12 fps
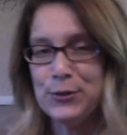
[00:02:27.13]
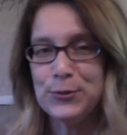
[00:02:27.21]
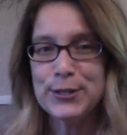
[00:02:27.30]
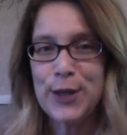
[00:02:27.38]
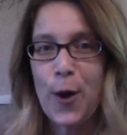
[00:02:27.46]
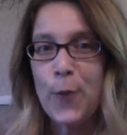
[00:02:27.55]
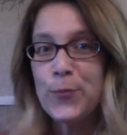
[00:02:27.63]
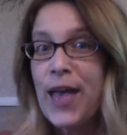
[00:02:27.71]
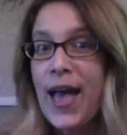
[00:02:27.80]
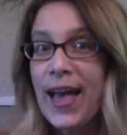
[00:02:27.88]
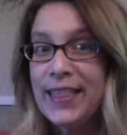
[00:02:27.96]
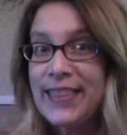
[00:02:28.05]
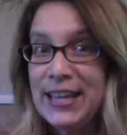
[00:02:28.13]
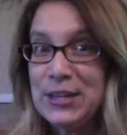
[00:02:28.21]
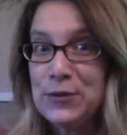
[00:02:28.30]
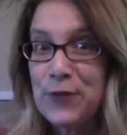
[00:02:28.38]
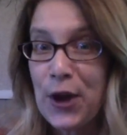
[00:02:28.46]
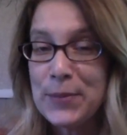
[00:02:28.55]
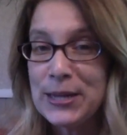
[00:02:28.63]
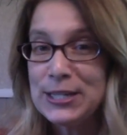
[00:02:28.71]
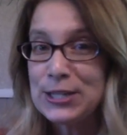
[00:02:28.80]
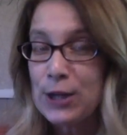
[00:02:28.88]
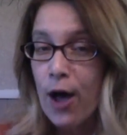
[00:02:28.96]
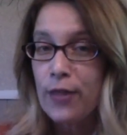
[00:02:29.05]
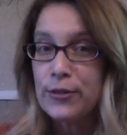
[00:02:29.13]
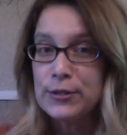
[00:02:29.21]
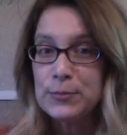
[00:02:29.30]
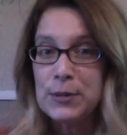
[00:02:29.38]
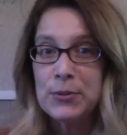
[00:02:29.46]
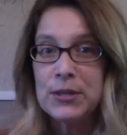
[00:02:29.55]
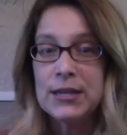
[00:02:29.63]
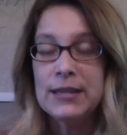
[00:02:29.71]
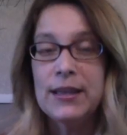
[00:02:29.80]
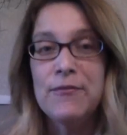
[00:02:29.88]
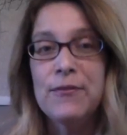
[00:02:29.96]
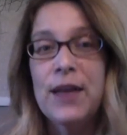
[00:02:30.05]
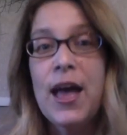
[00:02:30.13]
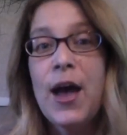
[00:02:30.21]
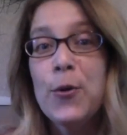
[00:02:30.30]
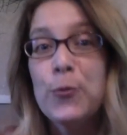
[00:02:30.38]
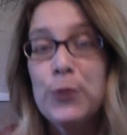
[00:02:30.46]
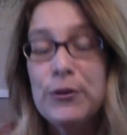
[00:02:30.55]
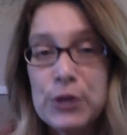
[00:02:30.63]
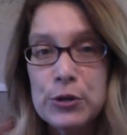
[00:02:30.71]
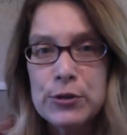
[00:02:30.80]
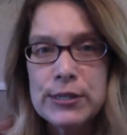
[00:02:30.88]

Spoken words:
So thank you very much to all those people that have left reviews.